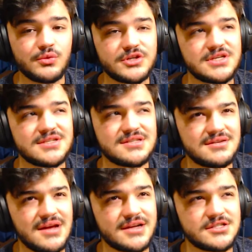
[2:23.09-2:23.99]
which is
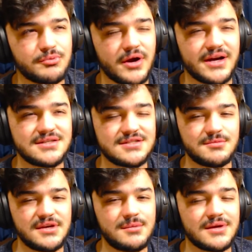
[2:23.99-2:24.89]
not a surprise to
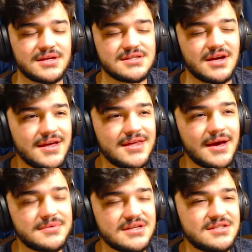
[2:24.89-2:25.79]
me because I've
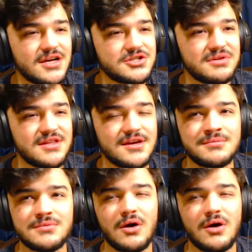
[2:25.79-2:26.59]
kept in touch with them,